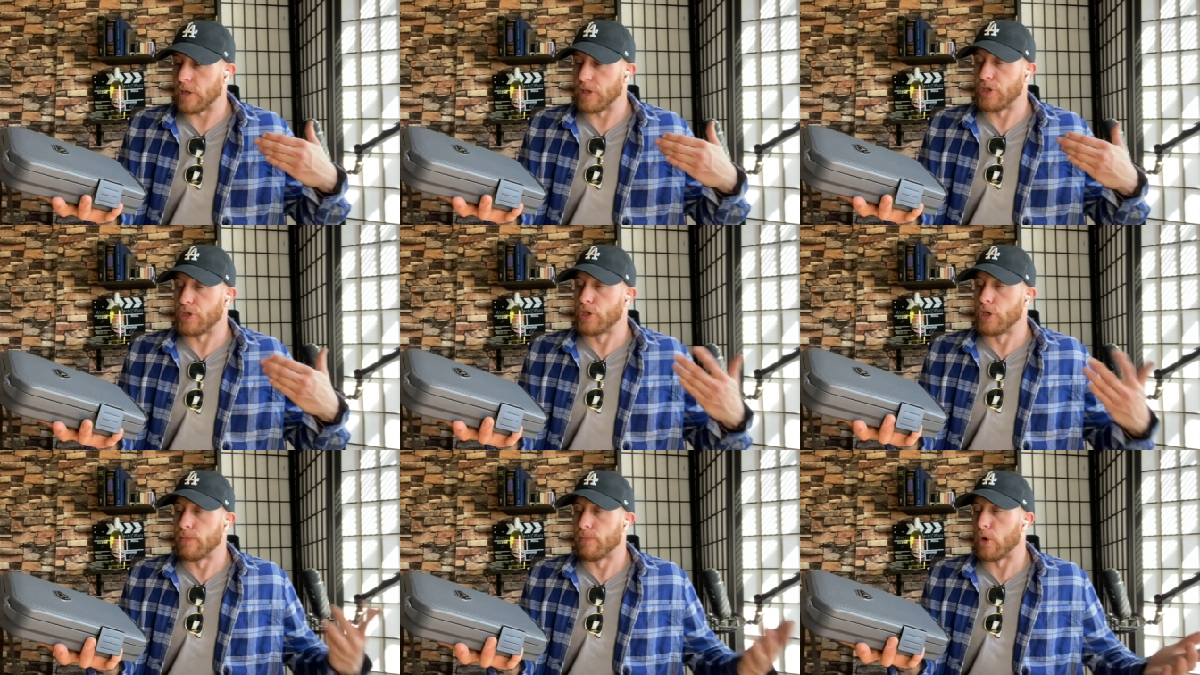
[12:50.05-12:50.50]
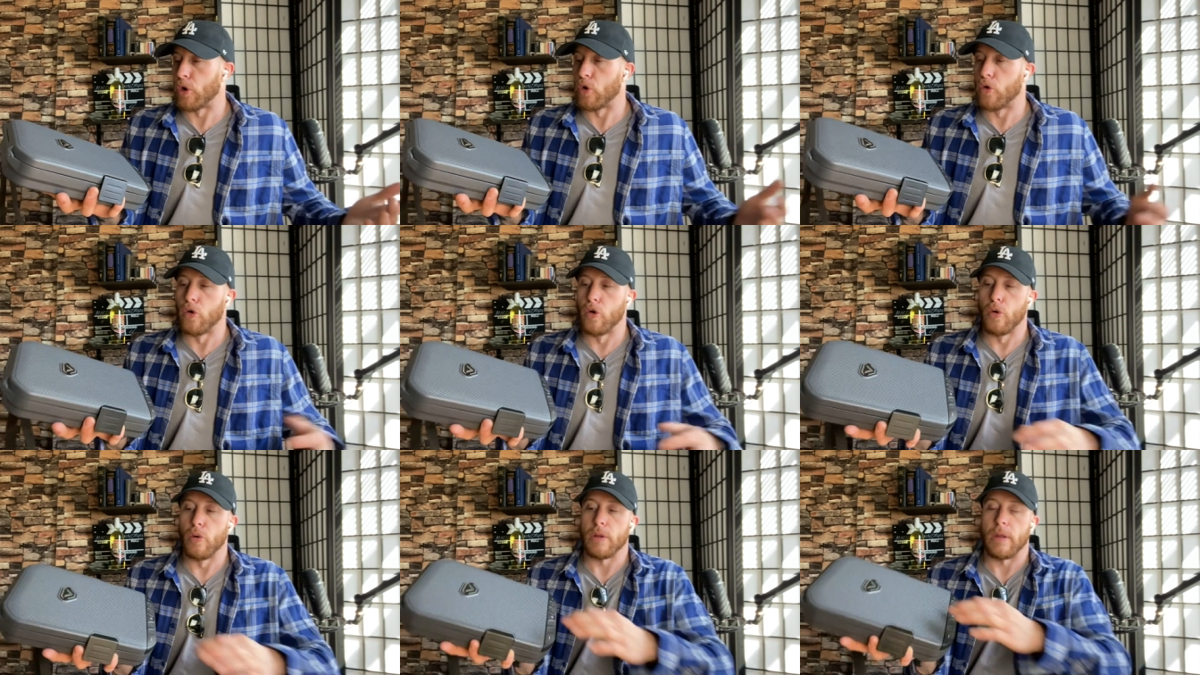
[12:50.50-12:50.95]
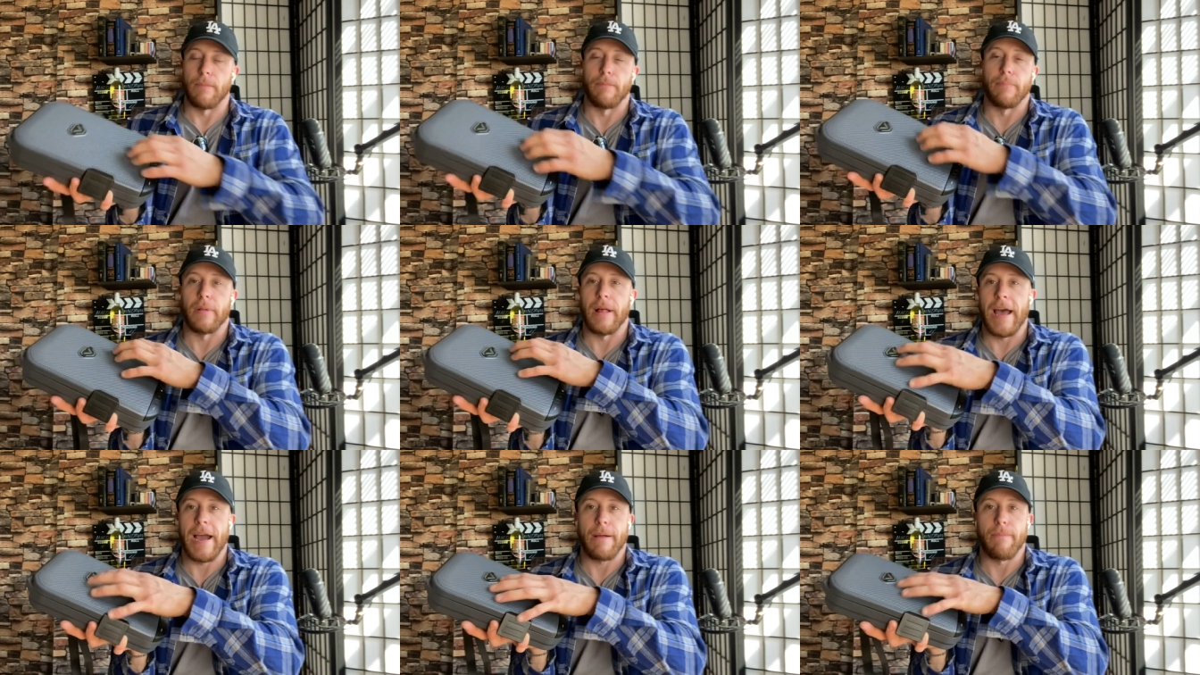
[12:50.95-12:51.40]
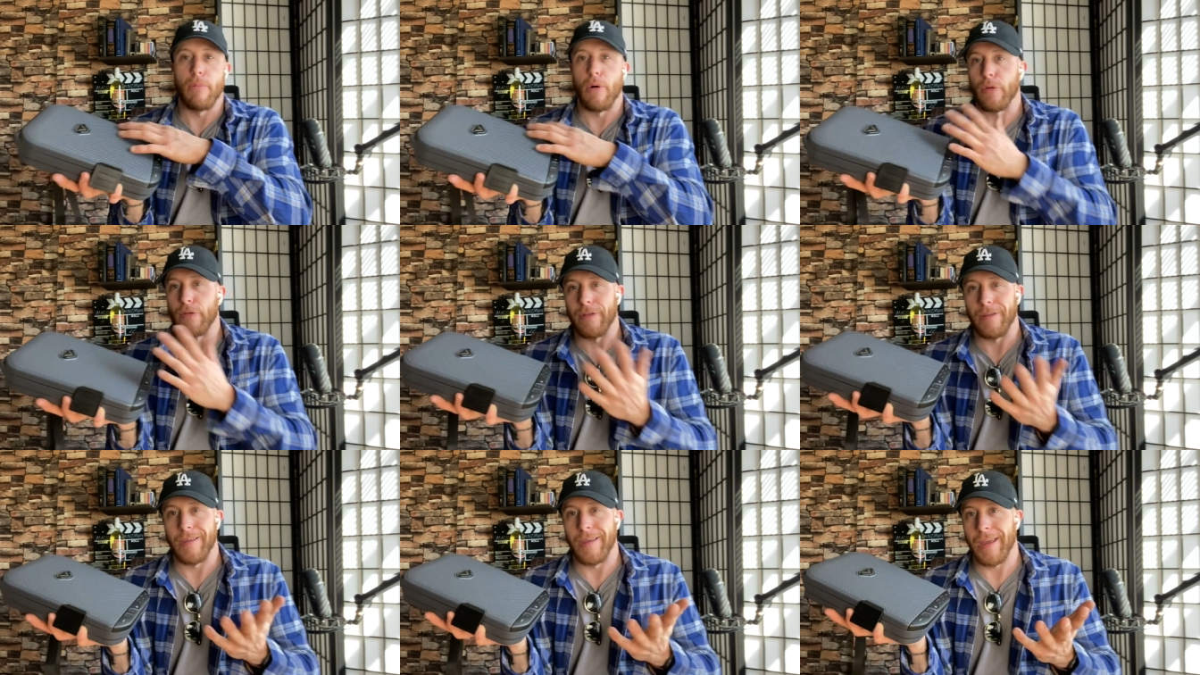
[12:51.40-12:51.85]
is, super cool with the black
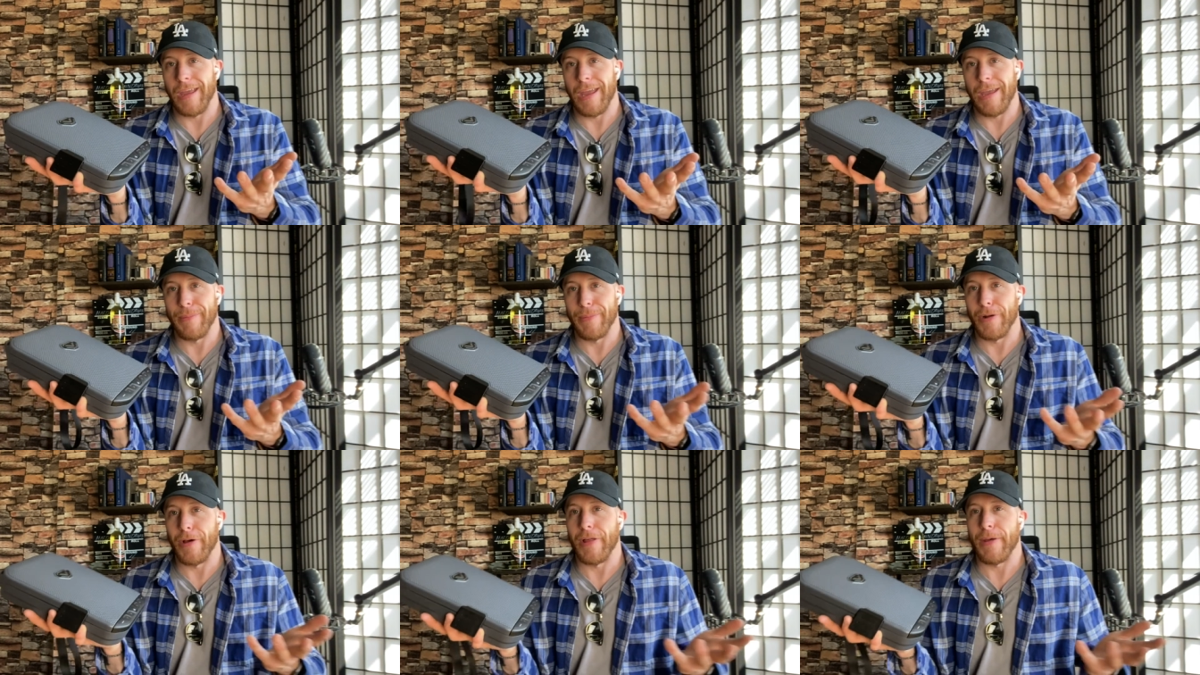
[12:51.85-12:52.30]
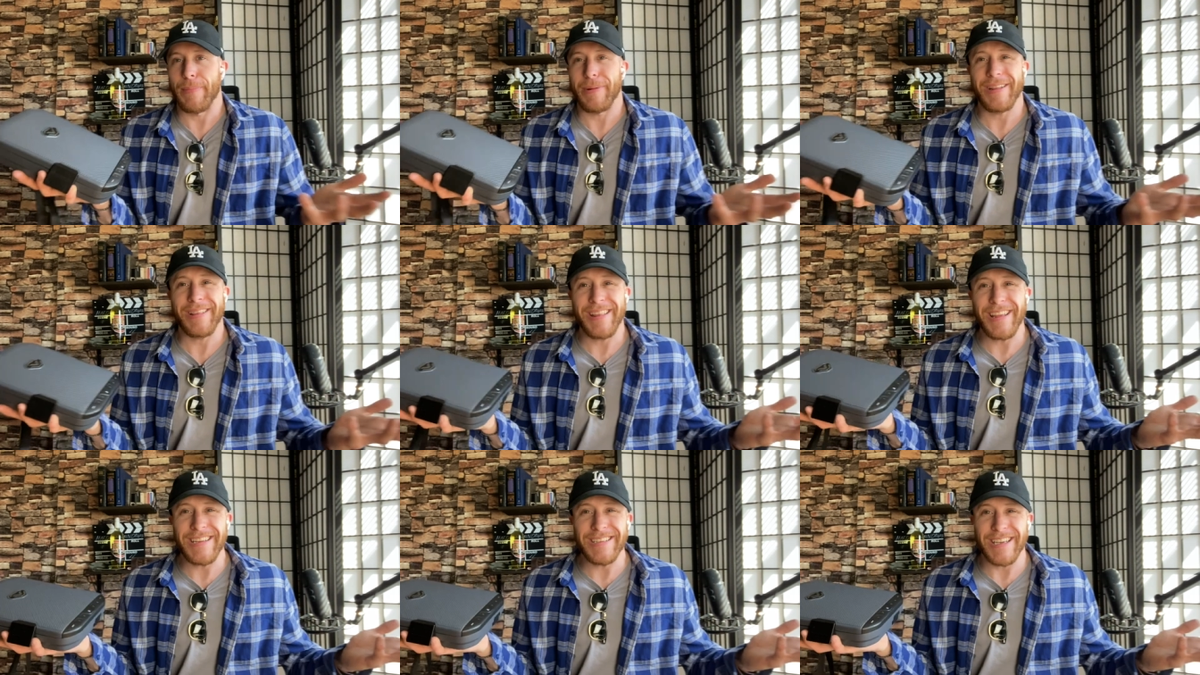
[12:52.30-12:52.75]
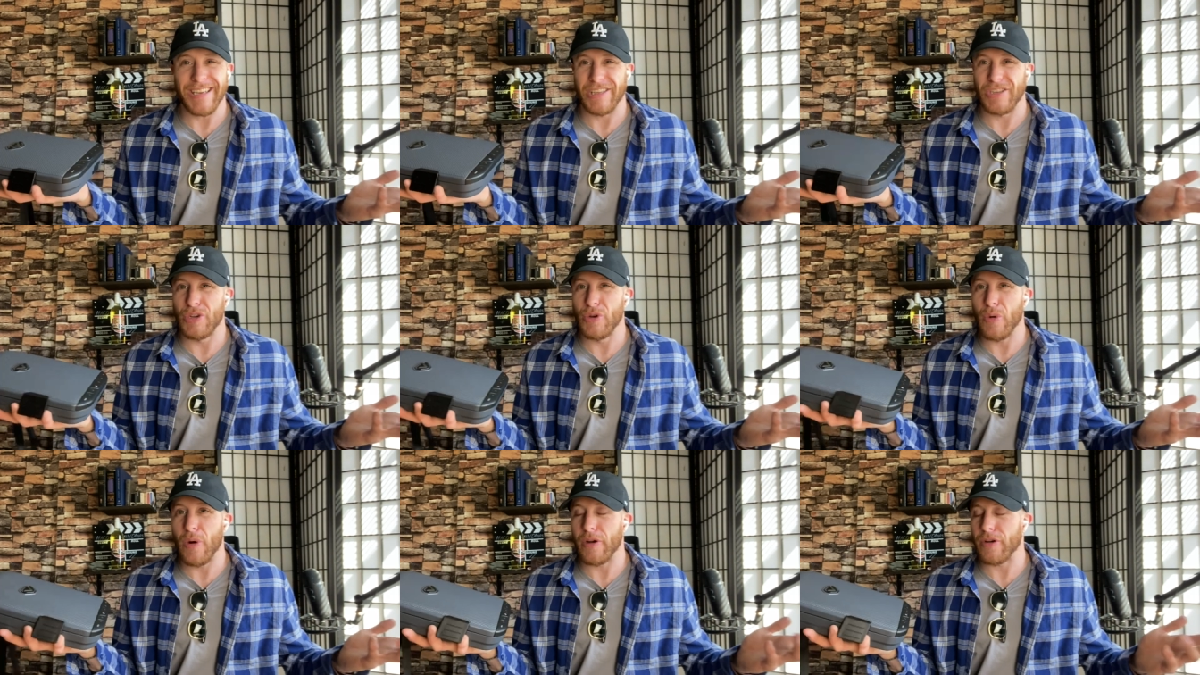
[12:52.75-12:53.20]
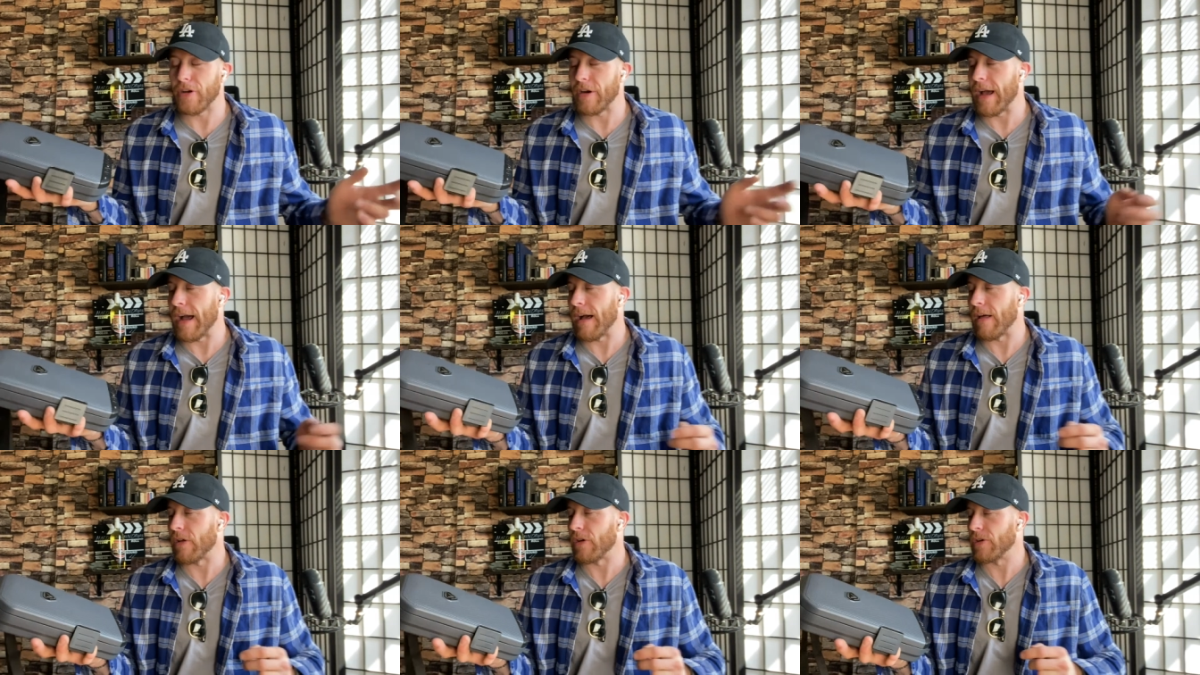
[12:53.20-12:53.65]
multicam and all that, but it thing's like
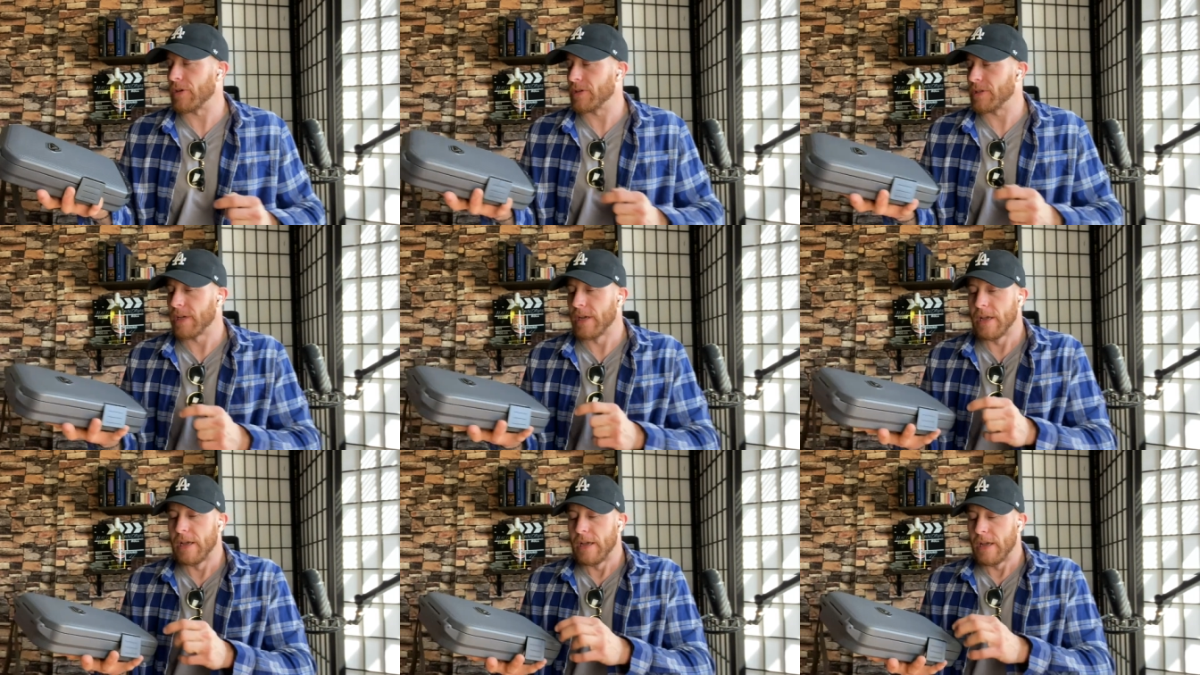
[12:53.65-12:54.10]
$200.